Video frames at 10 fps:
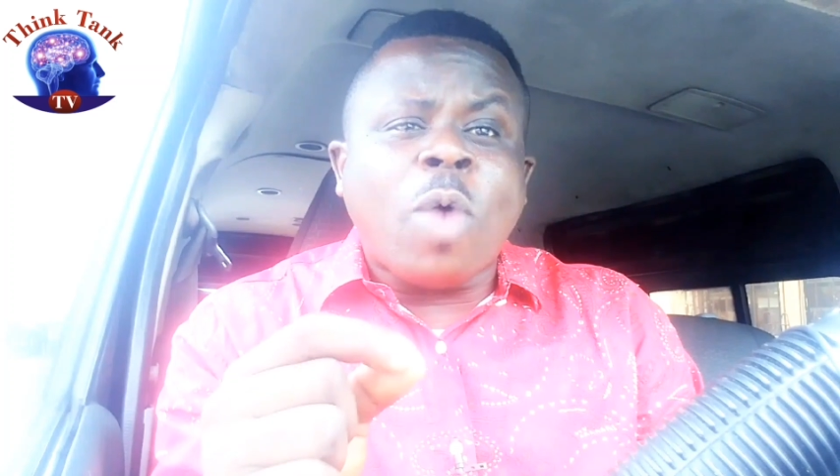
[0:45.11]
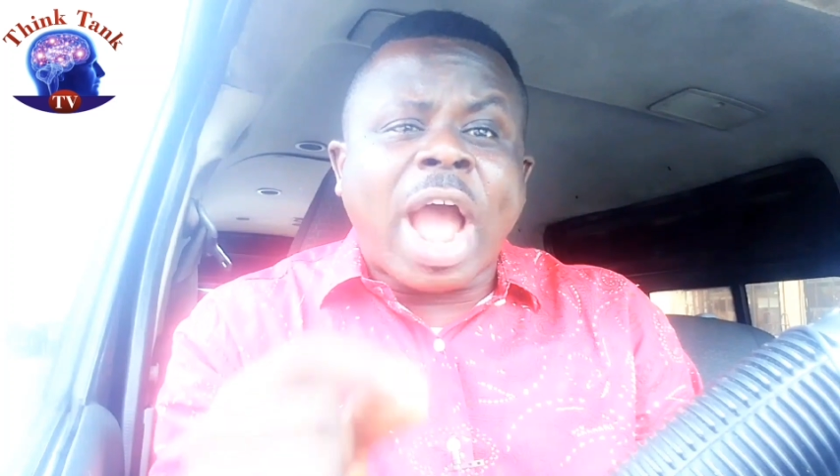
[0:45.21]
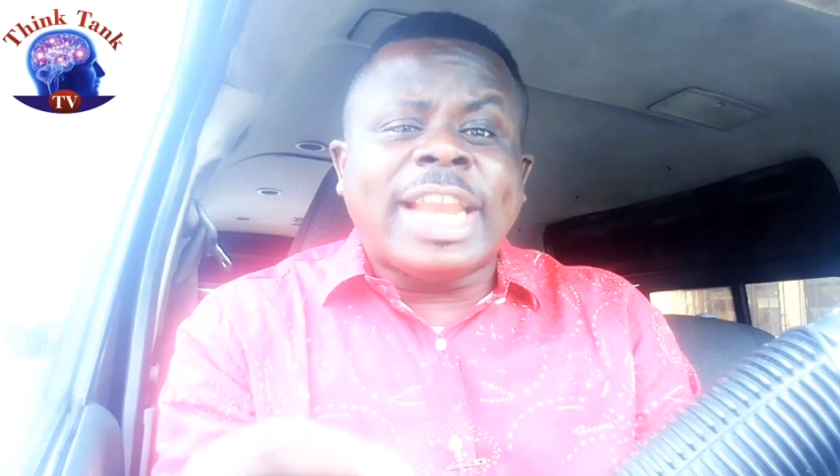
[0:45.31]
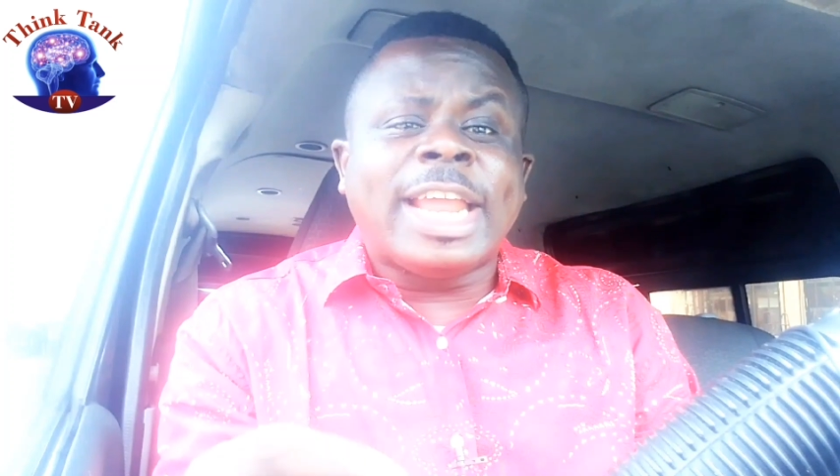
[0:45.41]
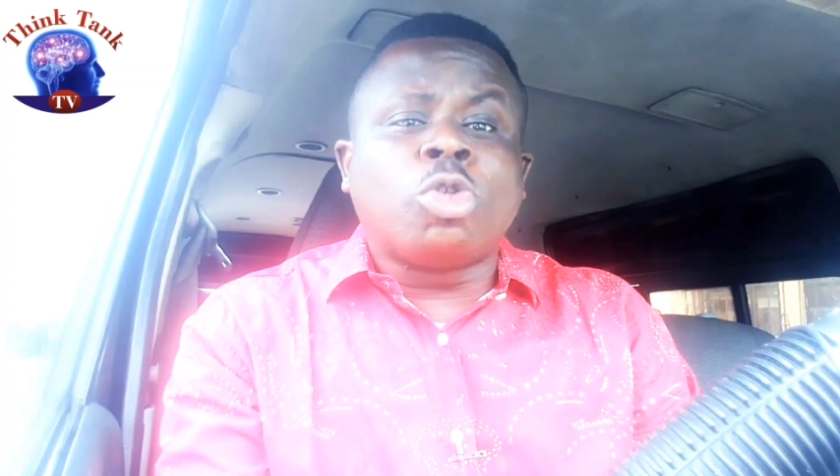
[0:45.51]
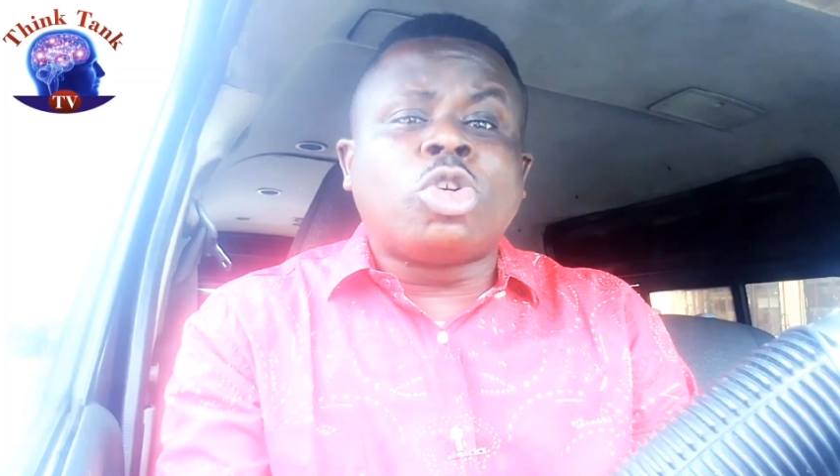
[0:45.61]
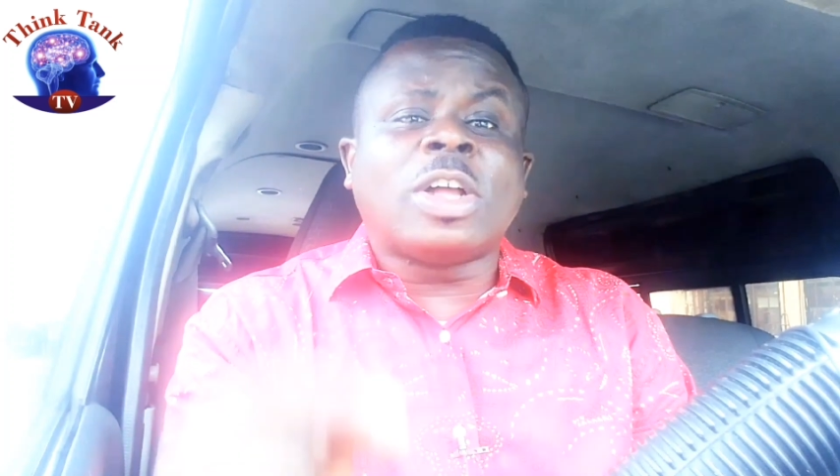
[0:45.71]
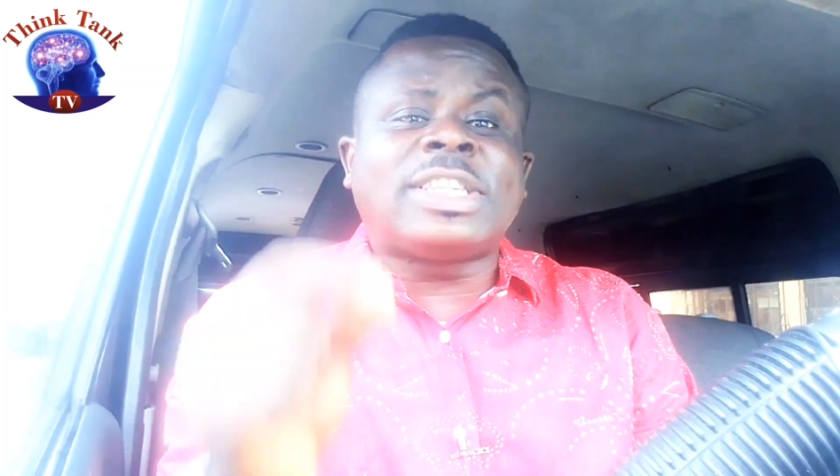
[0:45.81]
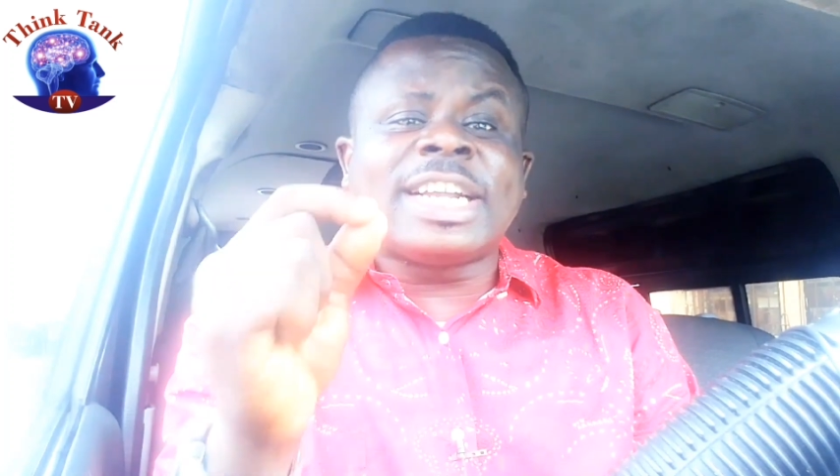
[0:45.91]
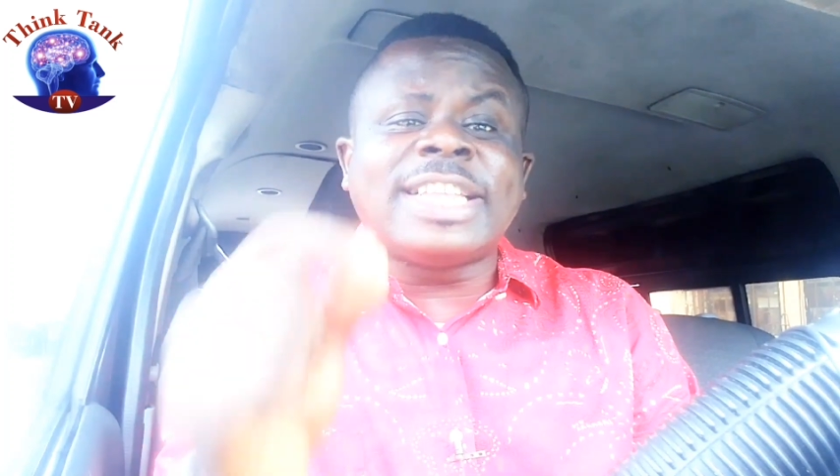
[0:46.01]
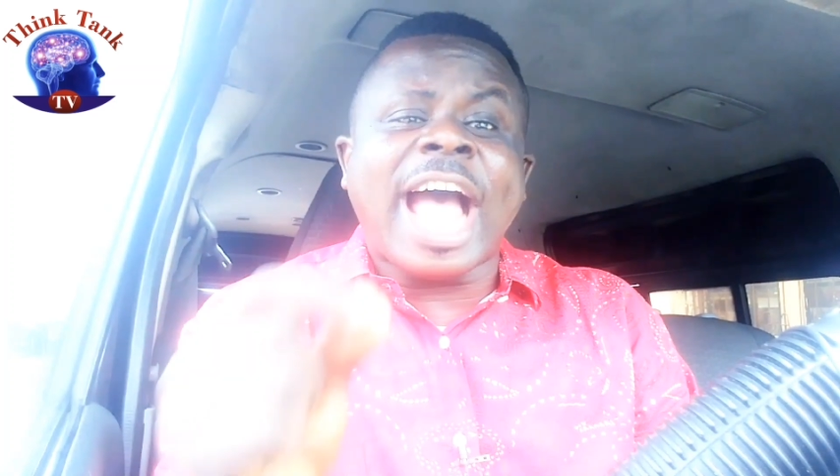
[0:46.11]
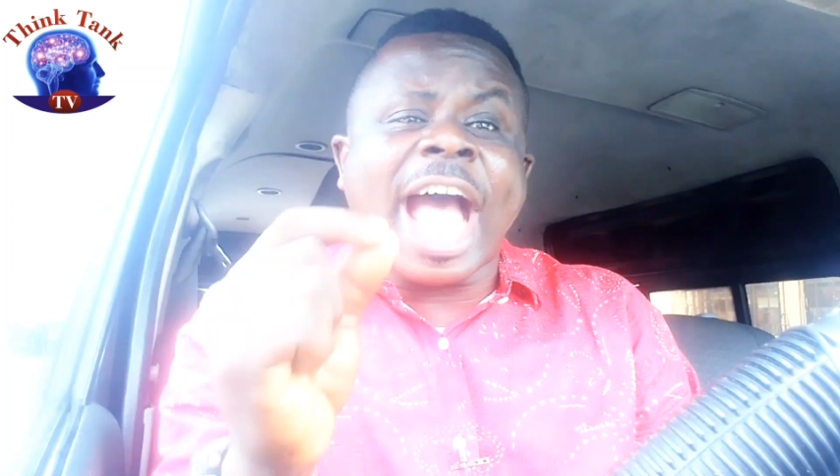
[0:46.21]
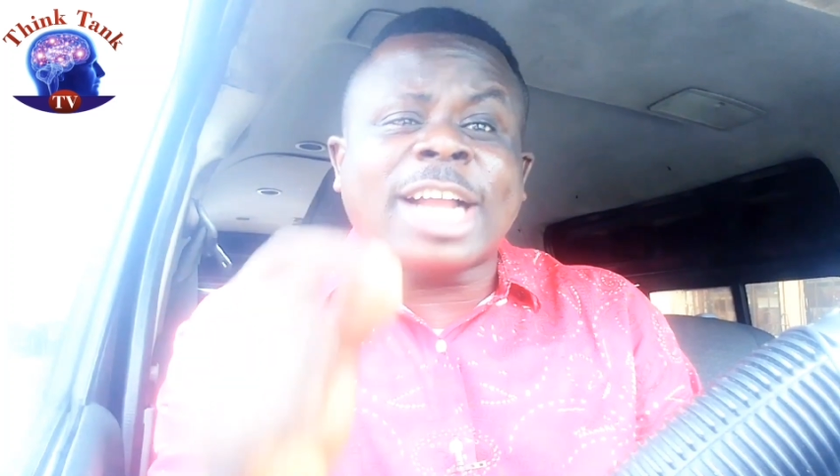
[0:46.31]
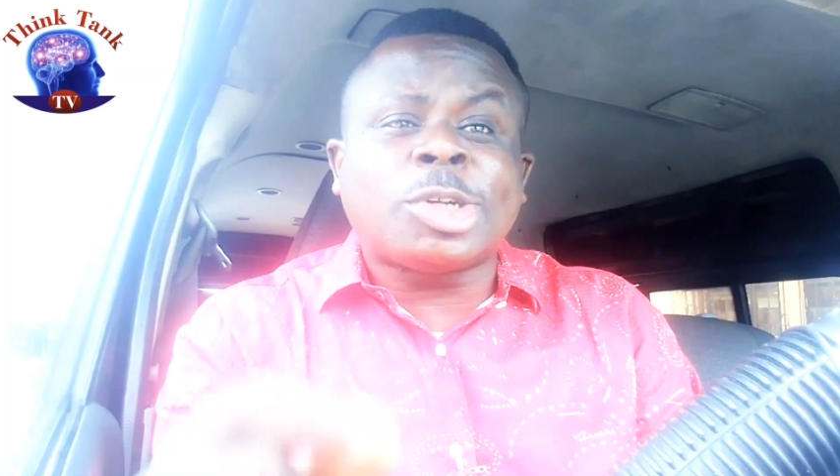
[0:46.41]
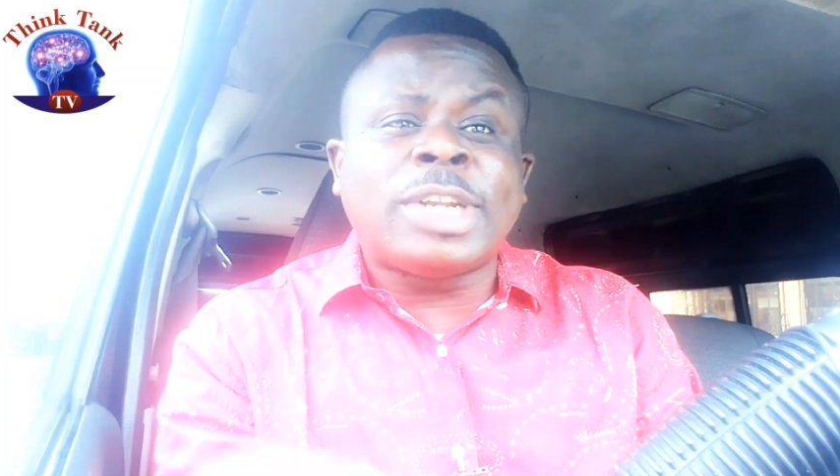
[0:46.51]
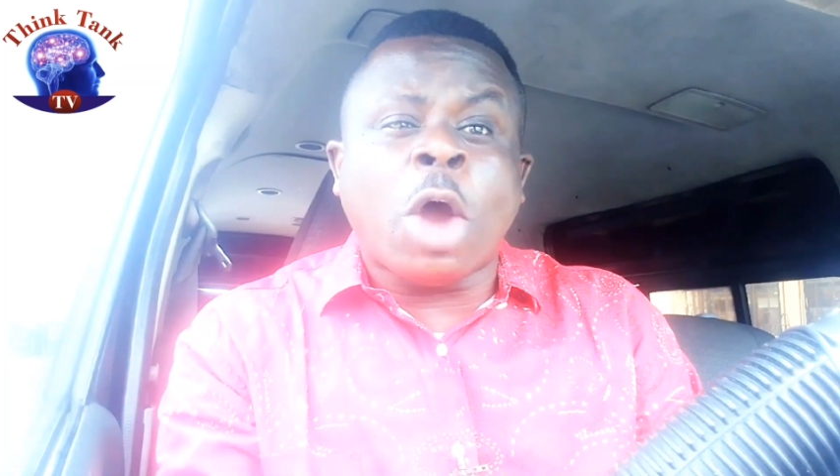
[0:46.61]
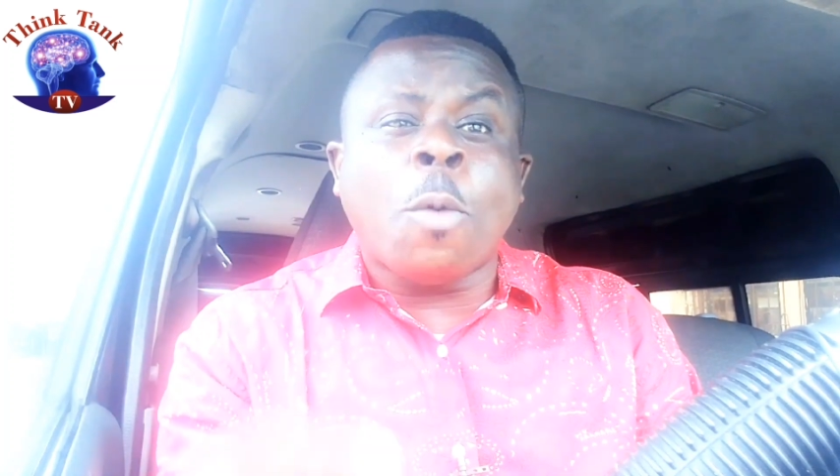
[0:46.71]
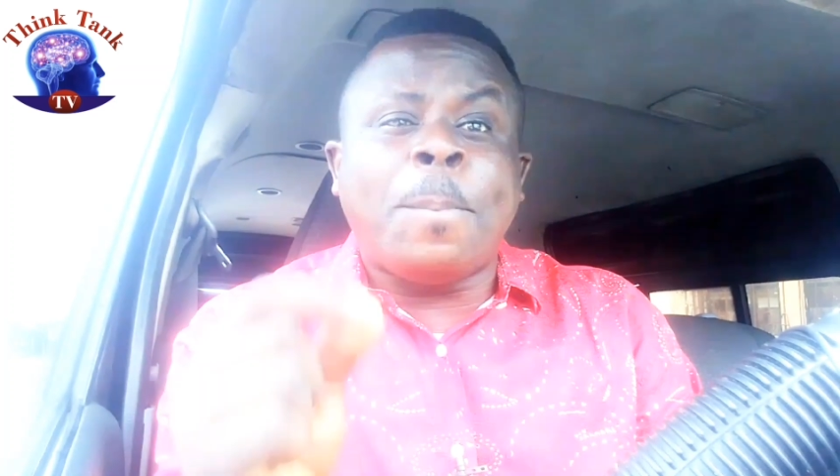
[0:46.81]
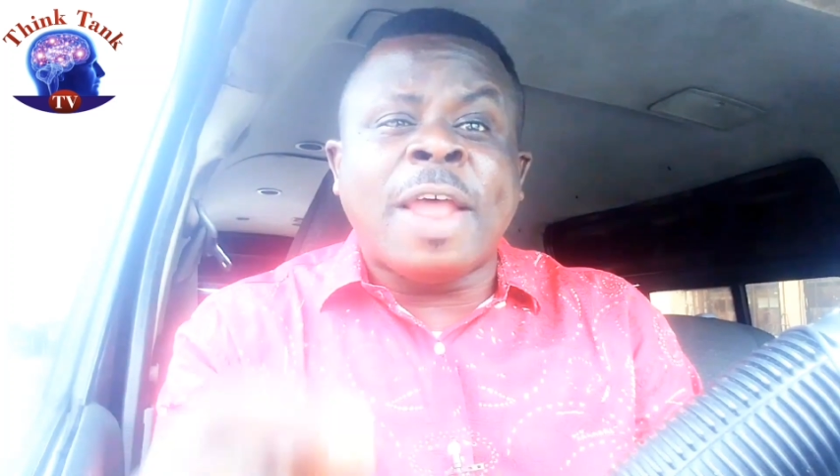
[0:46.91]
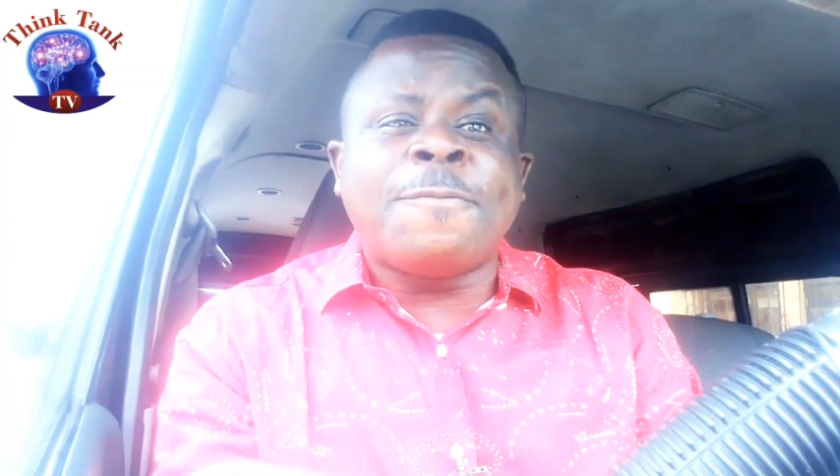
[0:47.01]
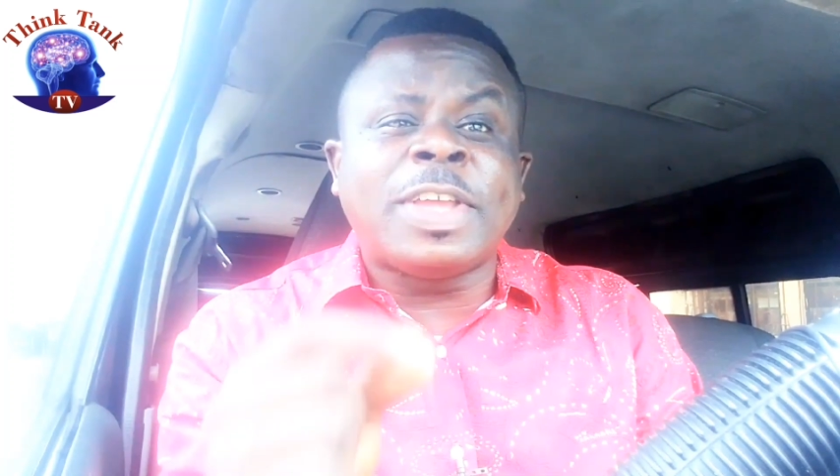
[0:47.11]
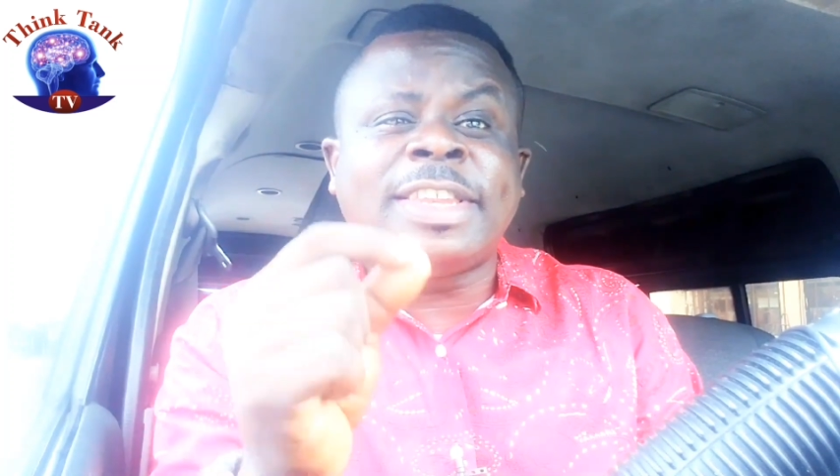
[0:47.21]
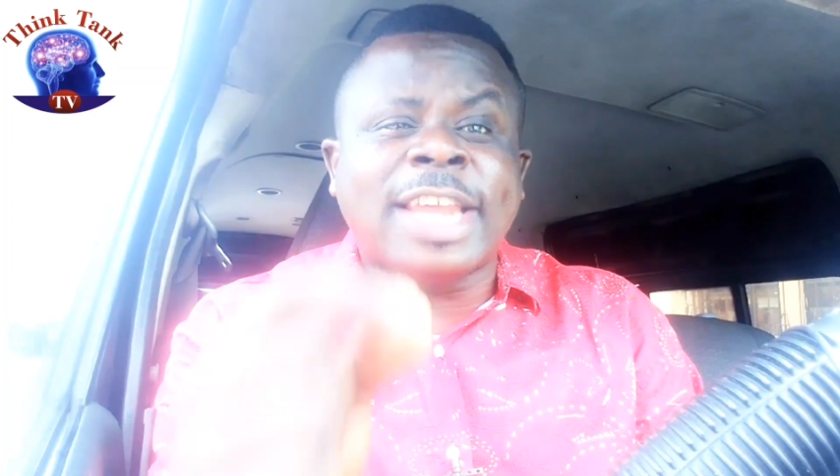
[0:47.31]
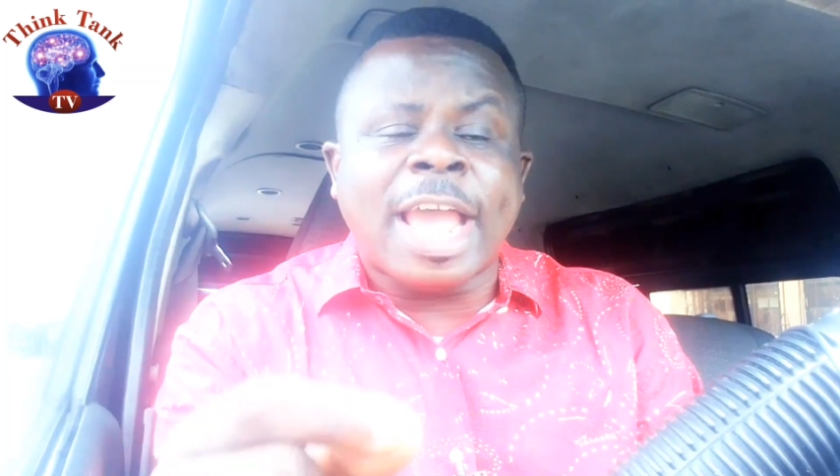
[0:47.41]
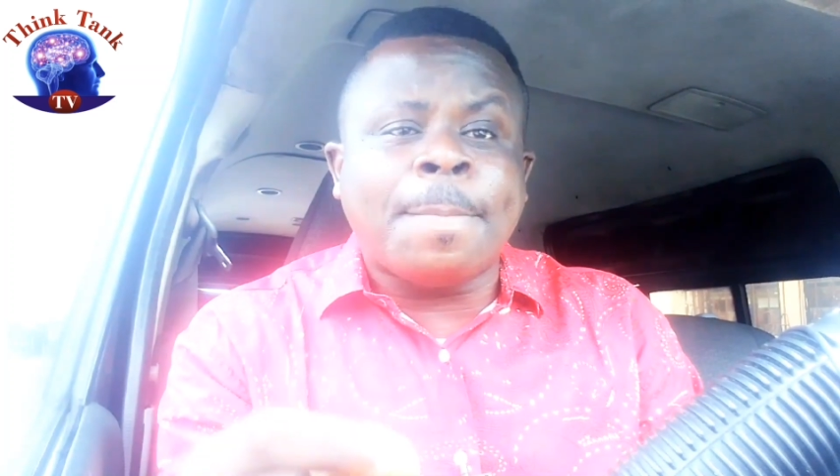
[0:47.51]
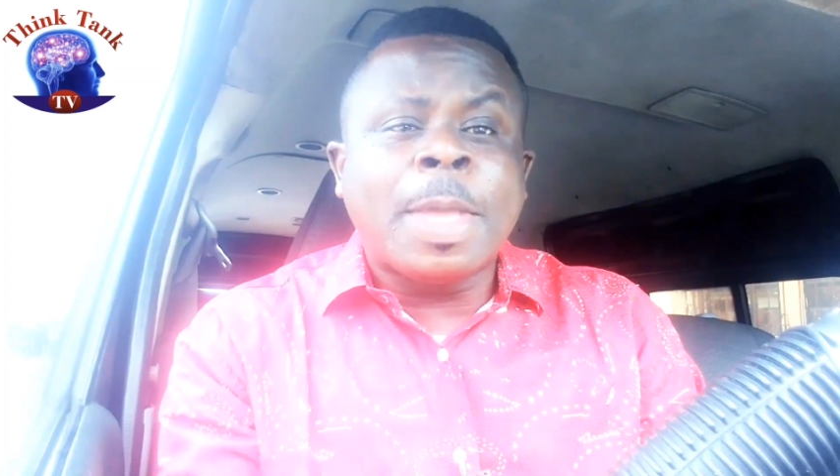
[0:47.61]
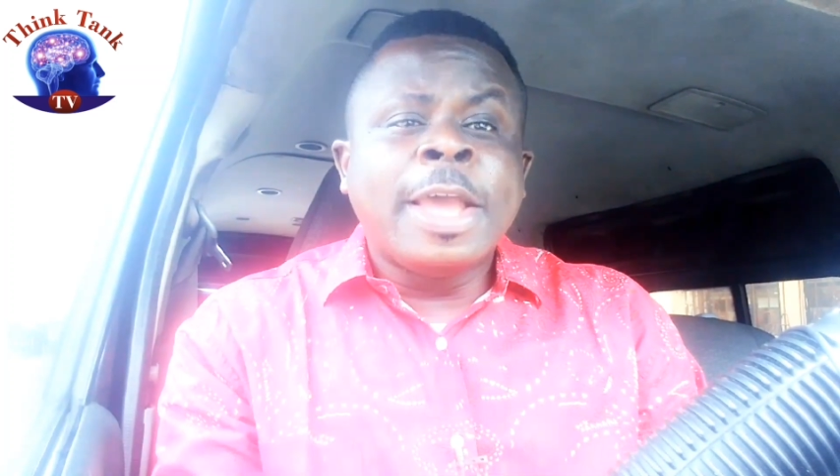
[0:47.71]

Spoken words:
why they could not take that action that will benefit them,